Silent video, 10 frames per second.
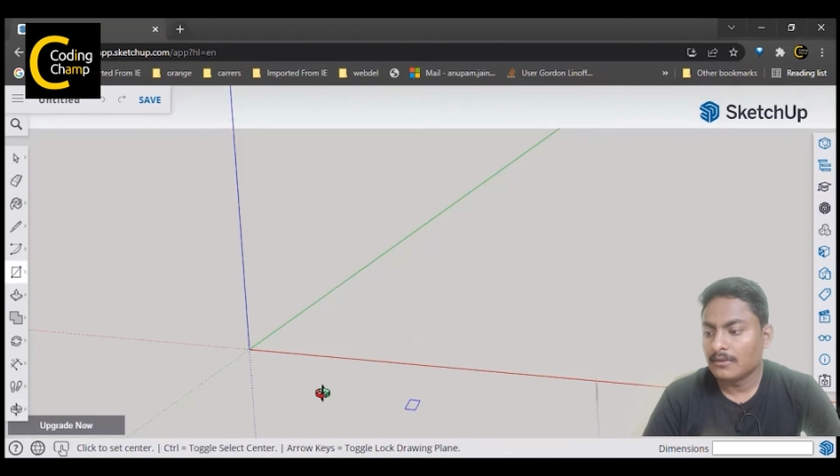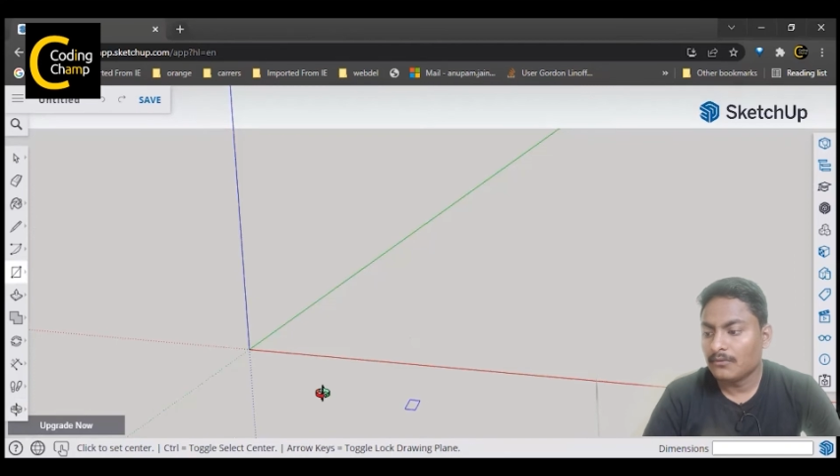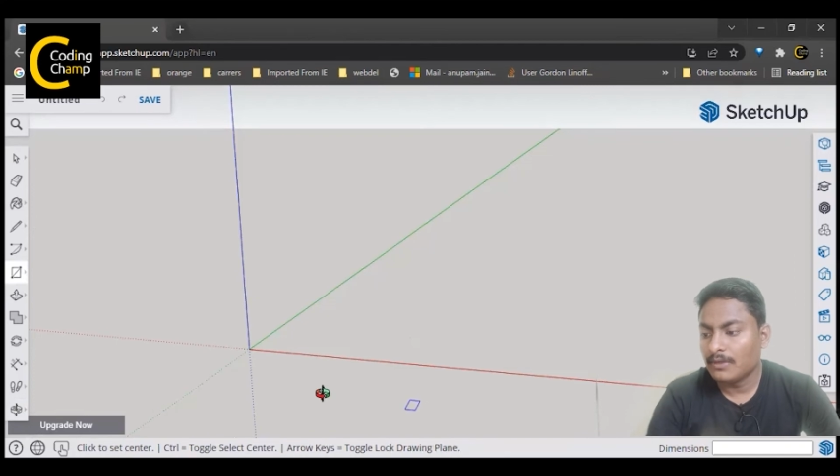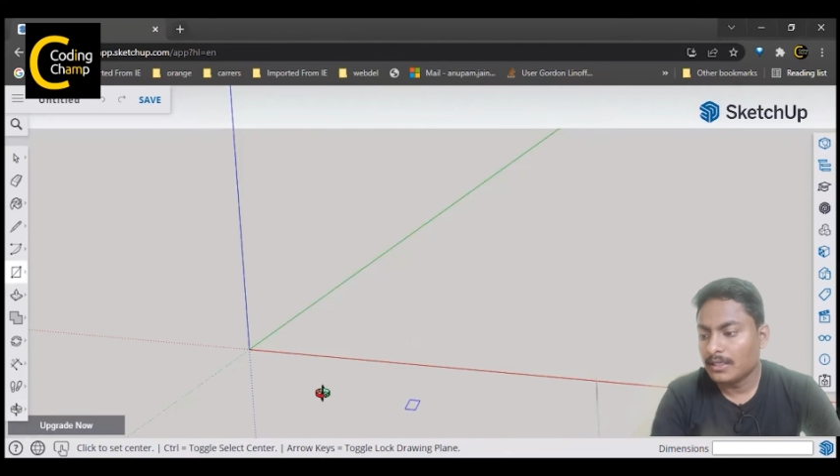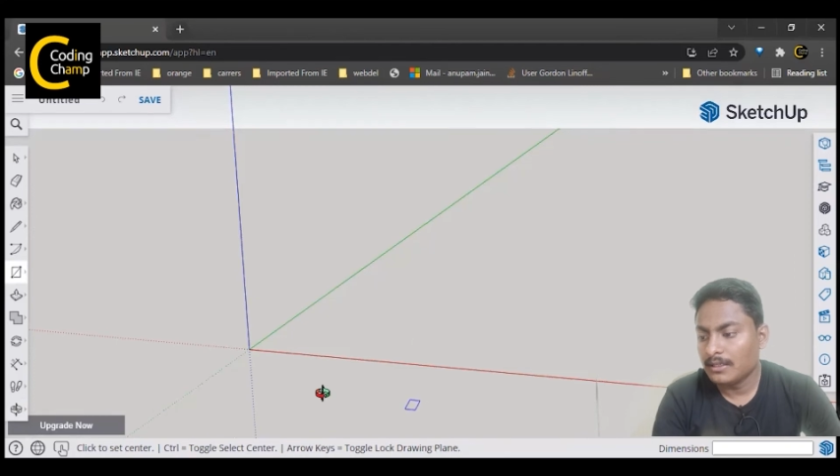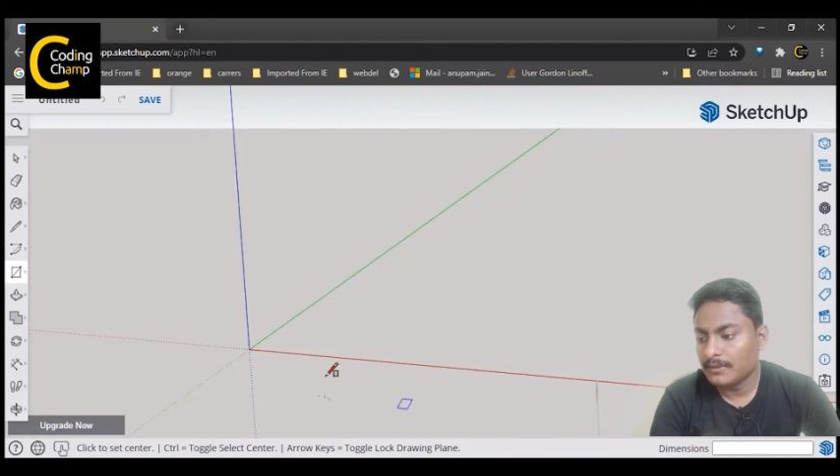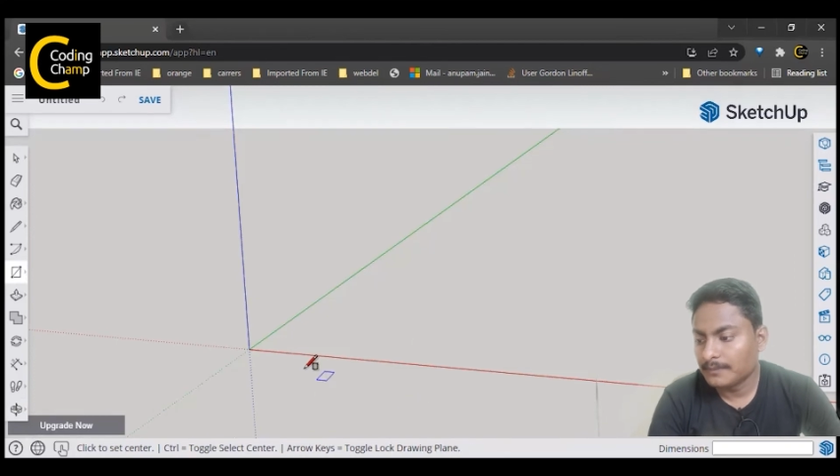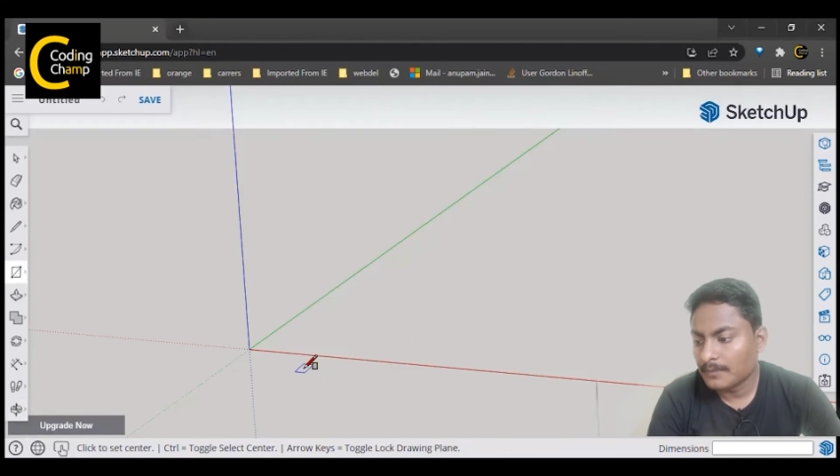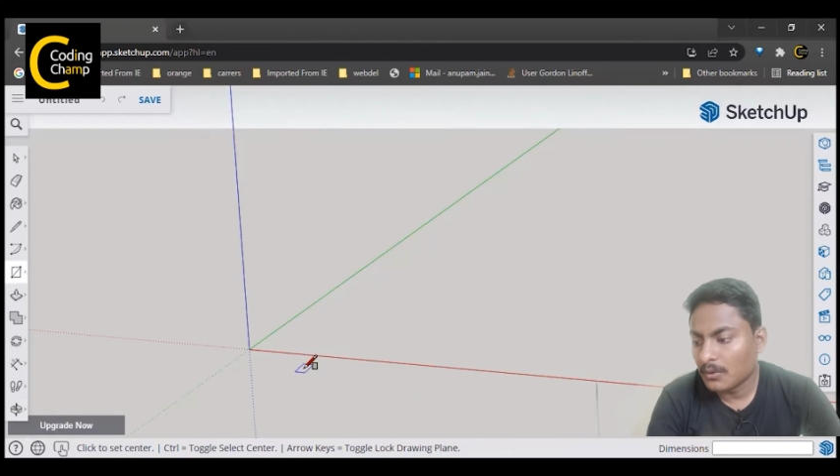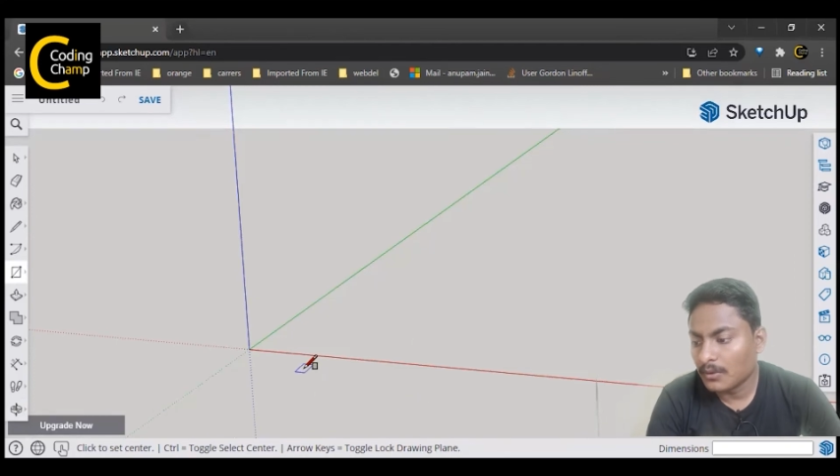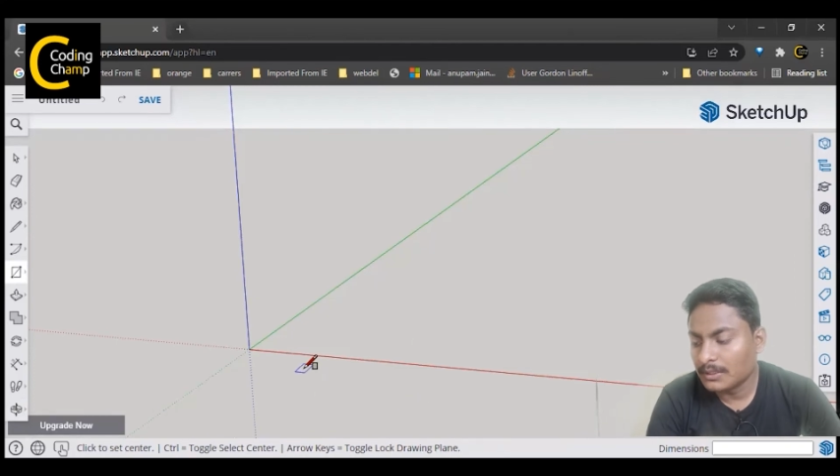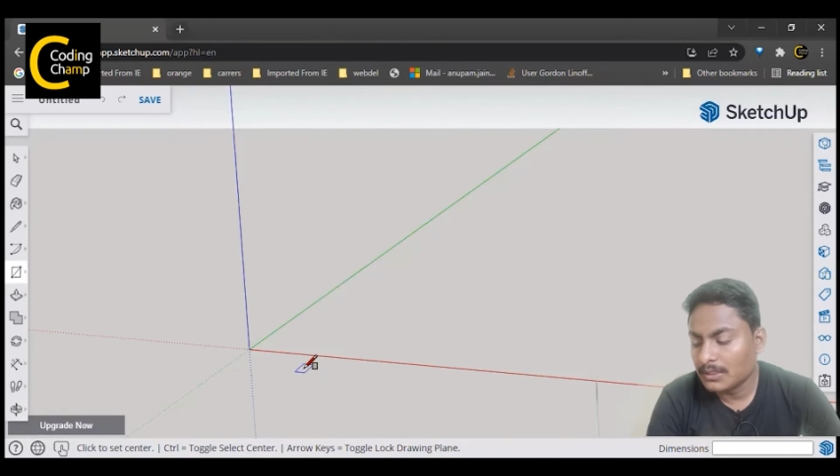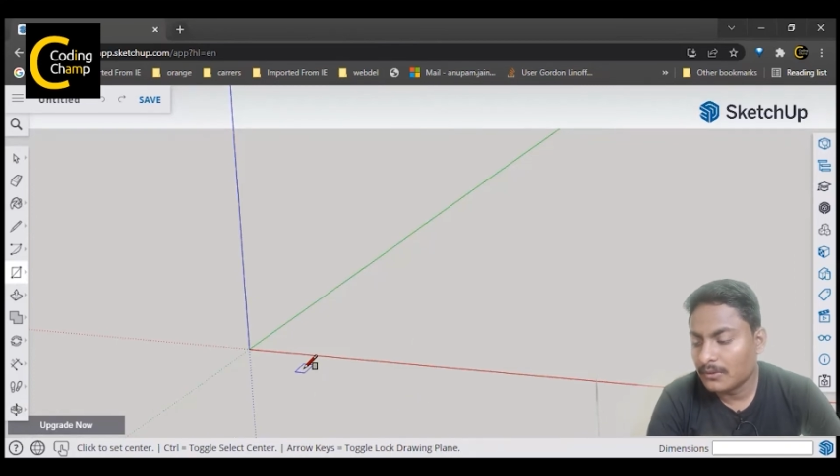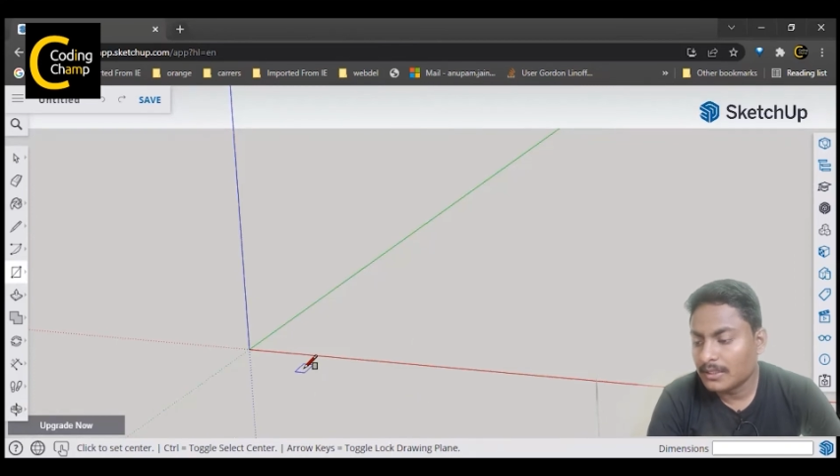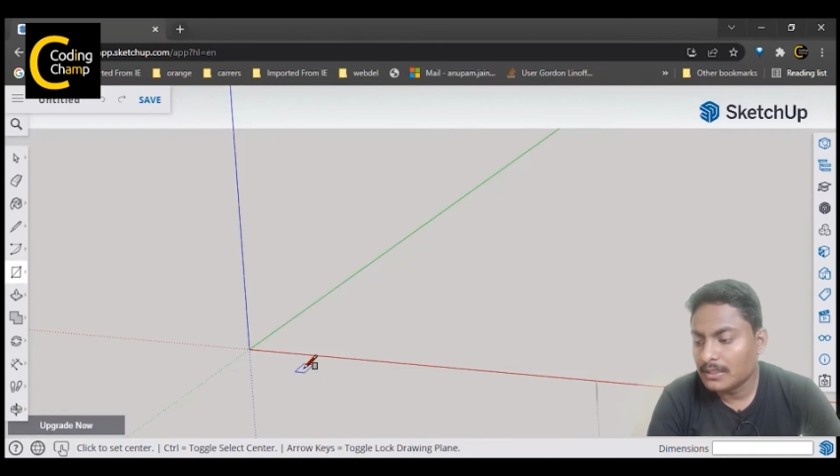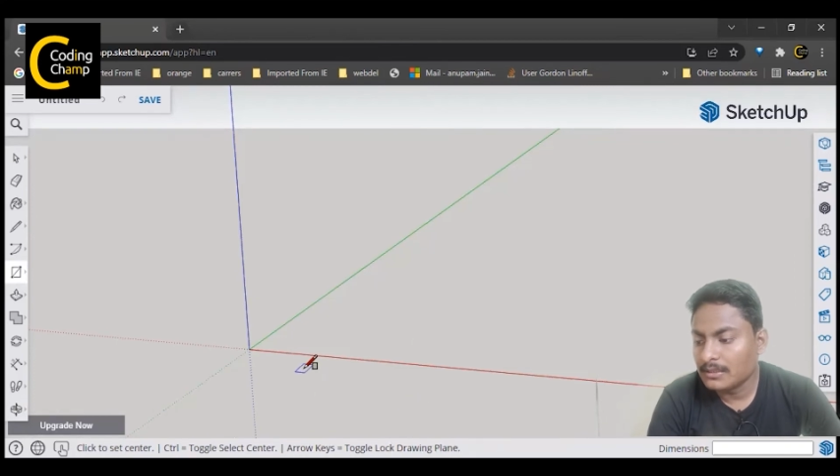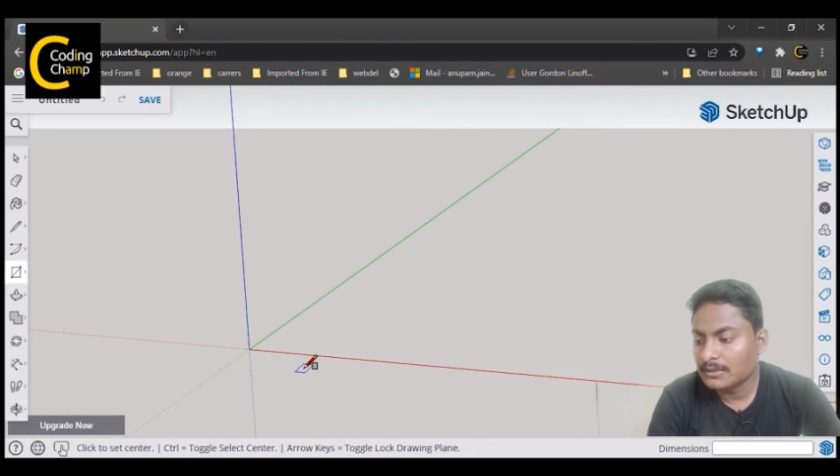one horizontal